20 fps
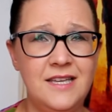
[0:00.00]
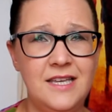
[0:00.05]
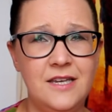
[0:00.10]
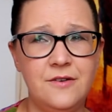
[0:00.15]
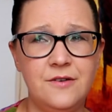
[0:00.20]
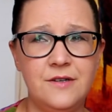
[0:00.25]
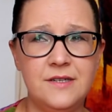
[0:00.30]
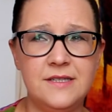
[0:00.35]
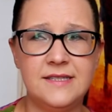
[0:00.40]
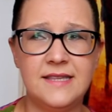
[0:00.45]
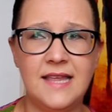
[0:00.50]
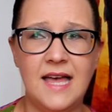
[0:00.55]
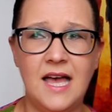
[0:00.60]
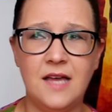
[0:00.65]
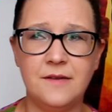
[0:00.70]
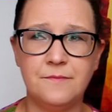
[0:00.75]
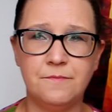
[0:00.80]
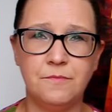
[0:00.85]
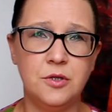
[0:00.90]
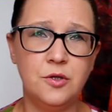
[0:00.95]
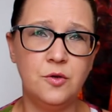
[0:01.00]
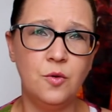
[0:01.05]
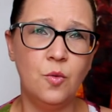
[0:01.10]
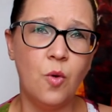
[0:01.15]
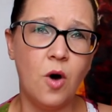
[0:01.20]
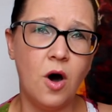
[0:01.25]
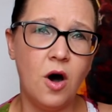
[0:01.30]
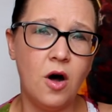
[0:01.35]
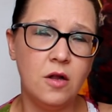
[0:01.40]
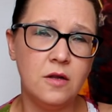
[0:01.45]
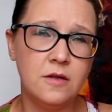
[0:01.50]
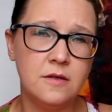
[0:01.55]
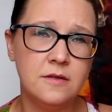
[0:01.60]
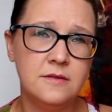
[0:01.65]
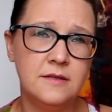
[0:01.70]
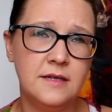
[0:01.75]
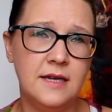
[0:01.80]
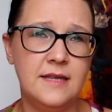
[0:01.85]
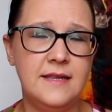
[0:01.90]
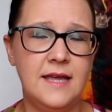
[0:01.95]
here is that blue wall
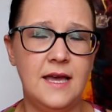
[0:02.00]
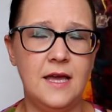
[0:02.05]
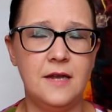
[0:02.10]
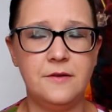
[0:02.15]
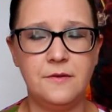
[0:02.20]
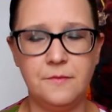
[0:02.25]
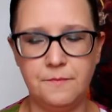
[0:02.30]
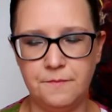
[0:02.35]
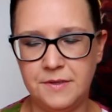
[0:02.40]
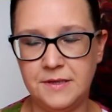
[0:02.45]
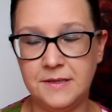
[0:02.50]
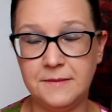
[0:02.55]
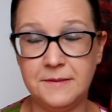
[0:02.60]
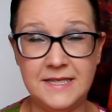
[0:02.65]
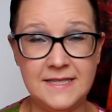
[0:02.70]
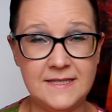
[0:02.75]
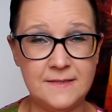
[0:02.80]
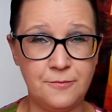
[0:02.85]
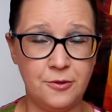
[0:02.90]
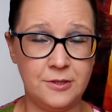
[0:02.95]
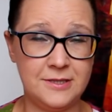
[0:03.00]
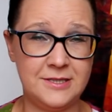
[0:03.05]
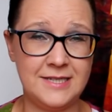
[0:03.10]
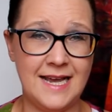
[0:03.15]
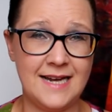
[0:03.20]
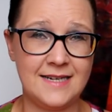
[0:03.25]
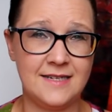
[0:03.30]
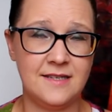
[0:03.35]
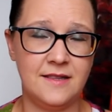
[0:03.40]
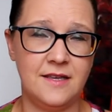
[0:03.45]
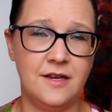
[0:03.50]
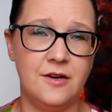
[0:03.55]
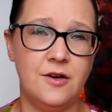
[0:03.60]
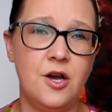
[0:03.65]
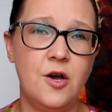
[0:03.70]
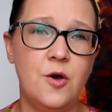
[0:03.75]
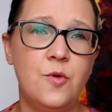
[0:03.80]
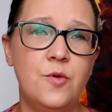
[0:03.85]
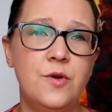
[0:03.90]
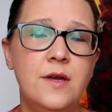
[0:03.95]
and that police protect their
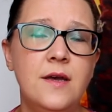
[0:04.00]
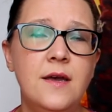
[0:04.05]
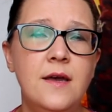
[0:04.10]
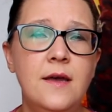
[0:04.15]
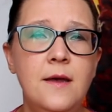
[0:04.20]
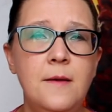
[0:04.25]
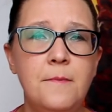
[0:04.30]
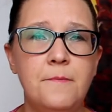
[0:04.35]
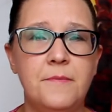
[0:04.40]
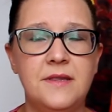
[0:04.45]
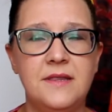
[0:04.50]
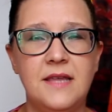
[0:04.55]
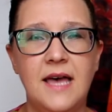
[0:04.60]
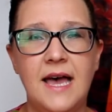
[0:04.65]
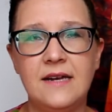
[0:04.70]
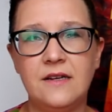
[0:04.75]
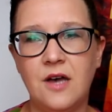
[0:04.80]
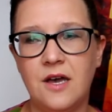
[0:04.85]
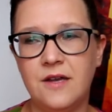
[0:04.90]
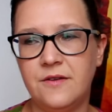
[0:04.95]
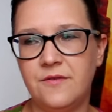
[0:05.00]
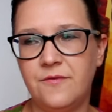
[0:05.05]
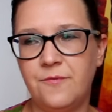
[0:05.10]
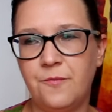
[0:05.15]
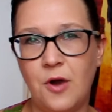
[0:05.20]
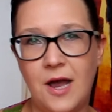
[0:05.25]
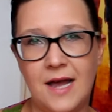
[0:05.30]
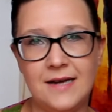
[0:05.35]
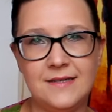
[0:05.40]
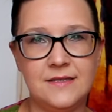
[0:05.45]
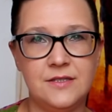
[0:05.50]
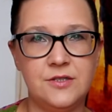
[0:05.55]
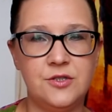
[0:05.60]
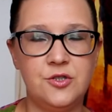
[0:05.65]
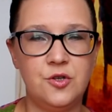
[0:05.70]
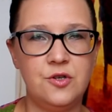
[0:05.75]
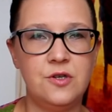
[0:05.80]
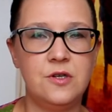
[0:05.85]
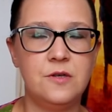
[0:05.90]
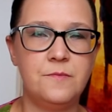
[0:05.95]
own, but that kind of practice
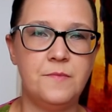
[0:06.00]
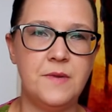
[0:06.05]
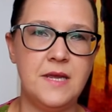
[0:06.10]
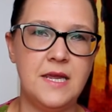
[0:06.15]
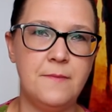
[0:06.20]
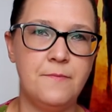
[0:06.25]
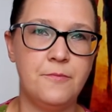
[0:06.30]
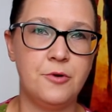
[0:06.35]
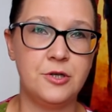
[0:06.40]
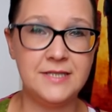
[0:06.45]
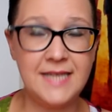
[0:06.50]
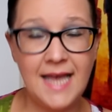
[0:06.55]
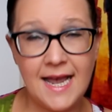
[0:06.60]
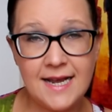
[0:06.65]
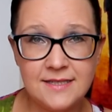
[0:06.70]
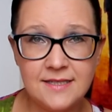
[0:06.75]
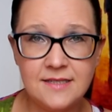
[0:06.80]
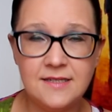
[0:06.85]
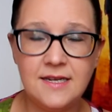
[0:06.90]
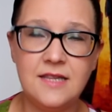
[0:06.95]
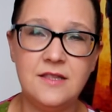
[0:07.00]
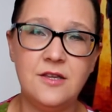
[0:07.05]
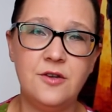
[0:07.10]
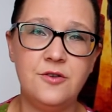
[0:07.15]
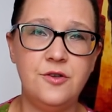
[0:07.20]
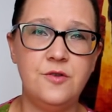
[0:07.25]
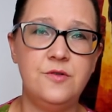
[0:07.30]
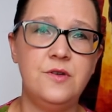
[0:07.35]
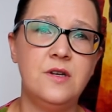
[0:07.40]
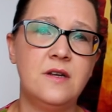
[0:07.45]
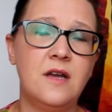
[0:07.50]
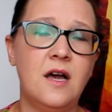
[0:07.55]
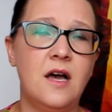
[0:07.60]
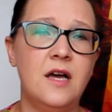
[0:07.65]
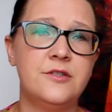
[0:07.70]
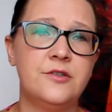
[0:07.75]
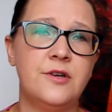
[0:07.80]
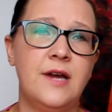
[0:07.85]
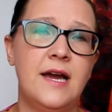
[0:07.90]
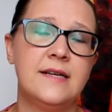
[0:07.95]
shouldn't be protected in their union
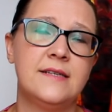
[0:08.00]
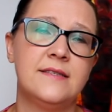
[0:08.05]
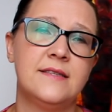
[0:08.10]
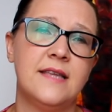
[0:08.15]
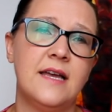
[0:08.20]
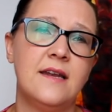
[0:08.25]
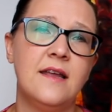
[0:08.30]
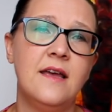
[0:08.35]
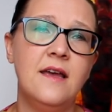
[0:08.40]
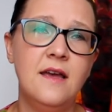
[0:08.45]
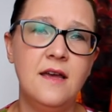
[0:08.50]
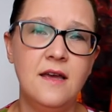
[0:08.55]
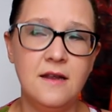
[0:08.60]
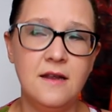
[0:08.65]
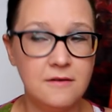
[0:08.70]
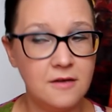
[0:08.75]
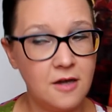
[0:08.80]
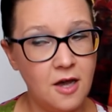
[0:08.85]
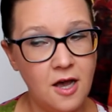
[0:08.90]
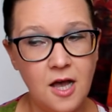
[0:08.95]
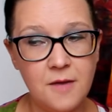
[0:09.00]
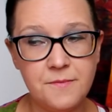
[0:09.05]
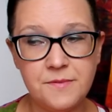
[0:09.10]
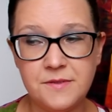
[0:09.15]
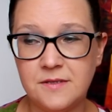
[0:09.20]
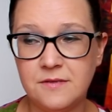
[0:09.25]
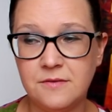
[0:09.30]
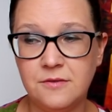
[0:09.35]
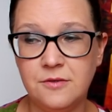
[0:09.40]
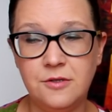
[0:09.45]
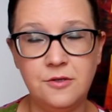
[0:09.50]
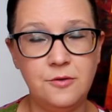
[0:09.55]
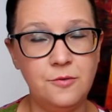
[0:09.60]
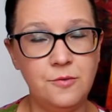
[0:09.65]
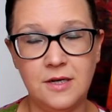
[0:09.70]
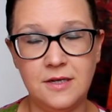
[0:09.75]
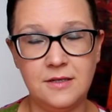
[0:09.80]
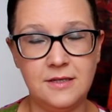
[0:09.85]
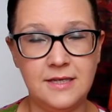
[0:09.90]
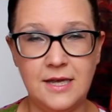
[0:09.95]
contracts, that cops who
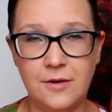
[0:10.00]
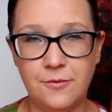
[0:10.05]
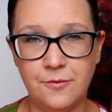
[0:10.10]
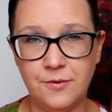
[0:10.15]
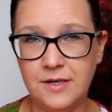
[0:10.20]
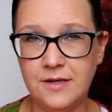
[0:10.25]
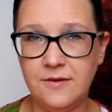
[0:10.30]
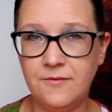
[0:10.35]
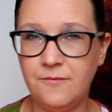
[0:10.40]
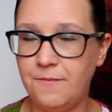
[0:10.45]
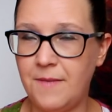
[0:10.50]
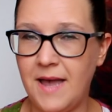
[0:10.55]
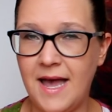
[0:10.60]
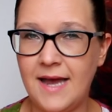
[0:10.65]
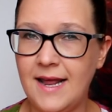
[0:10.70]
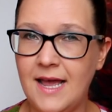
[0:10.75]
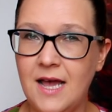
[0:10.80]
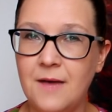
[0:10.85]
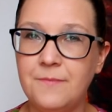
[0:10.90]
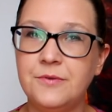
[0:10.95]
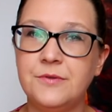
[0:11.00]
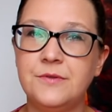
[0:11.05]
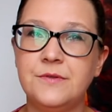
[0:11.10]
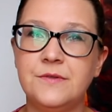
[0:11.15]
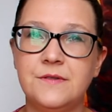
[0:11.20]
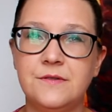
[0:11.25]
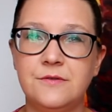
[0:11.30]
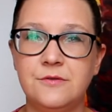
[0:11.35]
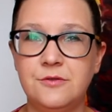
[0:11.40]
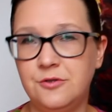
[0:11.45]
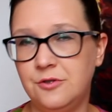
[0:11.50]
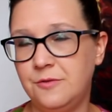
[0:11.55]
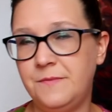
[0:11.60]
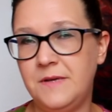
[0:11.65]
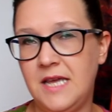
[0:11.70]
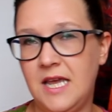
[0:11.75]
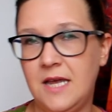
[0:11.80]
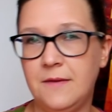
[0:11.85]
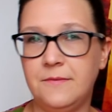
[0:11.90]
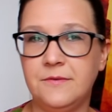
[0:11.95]
want to get rid of bad apples should
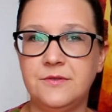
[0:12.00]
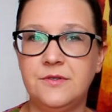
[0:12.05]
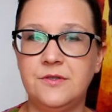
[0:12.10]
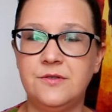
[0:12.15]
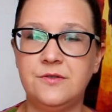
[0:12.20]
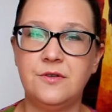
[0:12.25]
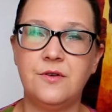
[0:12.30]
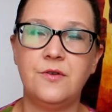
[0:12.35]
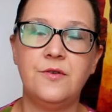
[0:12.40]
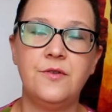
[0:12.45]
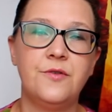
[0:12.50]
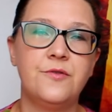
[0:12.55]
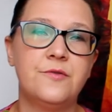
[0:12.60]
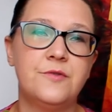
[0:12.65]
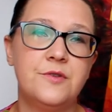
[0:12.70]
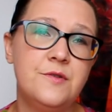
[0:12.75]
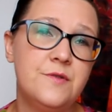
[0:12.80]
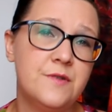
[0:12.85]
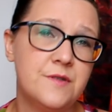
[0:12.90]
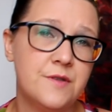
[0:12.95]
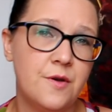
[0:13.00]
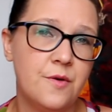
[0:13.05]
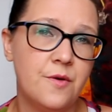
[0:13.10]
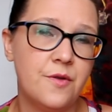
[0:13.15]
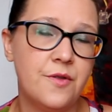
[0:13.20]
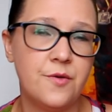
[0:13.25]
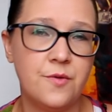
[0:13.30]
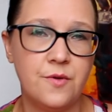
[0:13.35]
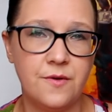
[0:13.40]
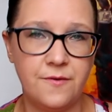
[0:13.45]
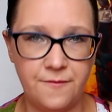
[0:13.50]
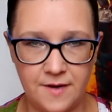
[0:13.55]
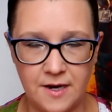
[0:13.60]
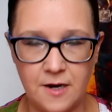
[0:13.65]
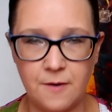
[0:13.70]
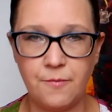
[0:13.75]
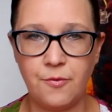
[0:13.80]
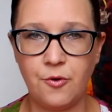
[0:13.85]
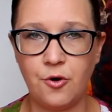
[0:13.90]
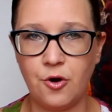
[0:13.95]
be able to do so through a
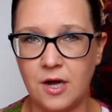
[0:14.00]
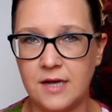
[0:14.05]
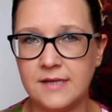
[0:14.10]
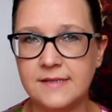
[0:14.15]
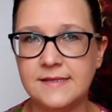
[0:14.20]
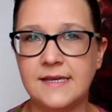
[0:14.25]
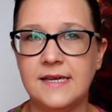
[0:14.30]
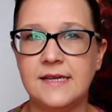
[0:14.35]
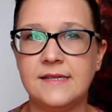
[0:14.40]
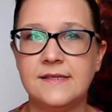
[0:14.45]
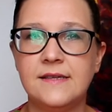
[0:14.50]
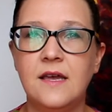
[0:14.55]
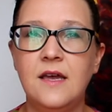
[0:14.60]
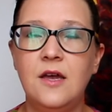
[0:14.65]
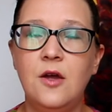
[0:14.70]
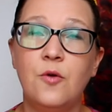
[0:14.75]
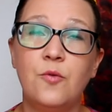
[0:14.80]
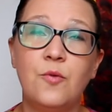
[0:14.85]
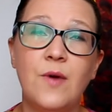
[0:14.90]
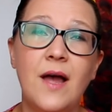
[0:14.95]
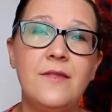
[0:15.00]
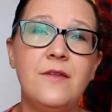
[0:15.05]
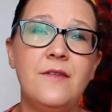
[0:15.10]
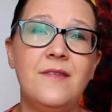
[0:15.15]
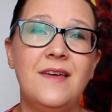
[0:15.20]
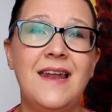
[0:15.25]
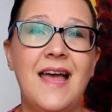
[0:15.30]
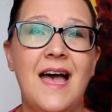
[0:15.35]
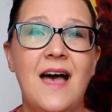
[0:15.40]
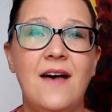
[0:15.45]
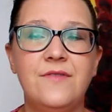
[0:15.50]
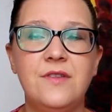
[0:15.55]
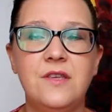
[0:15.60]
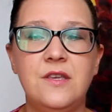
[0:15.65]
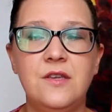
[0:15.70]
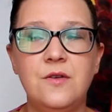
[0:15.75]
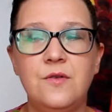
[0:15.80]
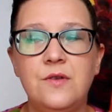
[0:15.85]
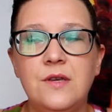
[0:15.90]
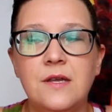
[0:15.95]
fair process, rather than have the
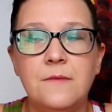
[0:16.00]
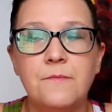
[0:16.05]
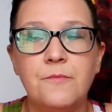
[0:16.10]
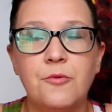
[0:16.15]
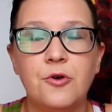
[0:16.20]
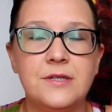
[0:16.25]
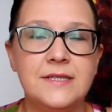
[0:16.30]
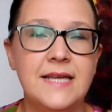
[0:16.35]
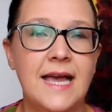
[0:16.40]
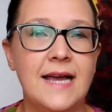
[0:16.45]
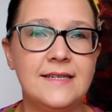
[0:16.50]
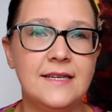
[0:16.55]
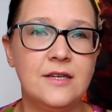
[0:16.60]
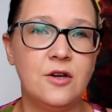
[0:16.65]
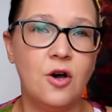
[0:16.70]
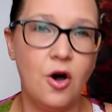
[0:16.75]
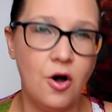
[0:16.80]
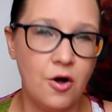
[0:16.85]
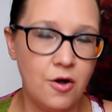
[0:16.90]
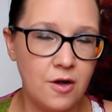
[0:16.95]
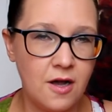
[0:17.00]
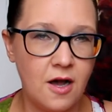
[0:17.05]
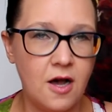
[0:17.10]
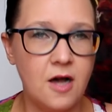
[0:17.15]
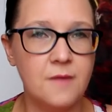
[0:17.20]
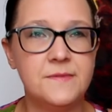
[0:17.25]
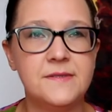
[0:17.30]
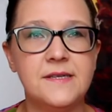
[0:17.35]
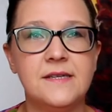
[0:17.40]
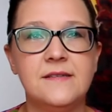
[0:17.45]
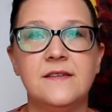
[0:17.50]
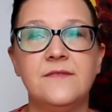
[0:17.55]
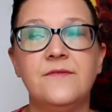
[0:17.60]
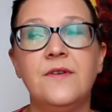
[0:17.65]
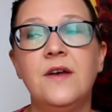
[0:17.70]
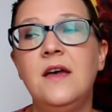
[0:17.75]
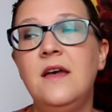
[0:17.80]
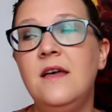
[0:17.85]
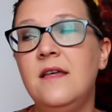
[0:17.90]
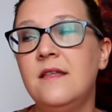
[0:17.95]
union protecting all cops as if
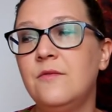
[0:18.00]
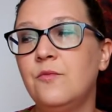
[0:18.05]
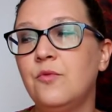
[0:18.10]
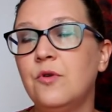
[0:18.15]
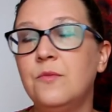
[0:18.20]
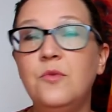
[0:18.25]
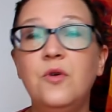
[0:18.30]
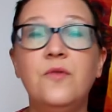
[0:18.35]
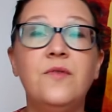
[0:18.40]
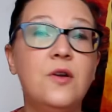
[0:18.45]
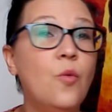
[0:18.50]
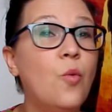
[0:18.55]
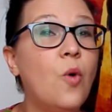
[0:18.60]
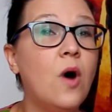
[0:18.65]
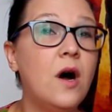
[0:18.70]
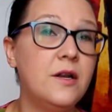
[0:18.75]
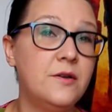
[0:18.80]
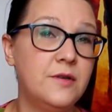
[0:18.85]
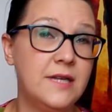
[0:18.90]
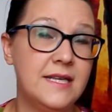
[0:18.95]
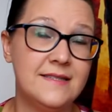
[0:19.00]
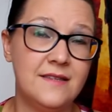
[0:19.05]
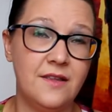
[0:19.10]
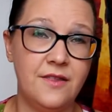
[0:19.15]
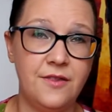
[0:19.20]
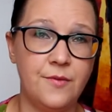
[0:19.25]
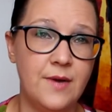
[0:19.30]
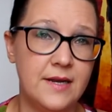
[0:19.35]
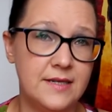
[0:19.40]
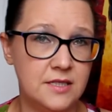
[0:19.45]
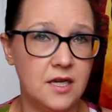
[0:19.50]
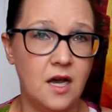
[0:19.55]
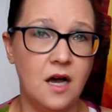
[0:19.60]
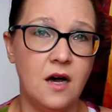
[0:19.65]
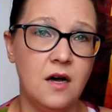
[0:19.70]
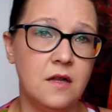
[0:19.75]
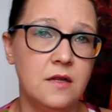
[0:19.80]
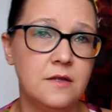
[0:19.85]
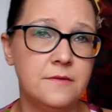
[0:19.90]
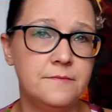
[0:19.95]
removing one is a threat to
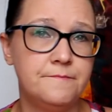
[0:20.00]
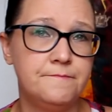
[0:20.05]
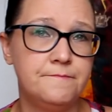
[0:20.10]
all.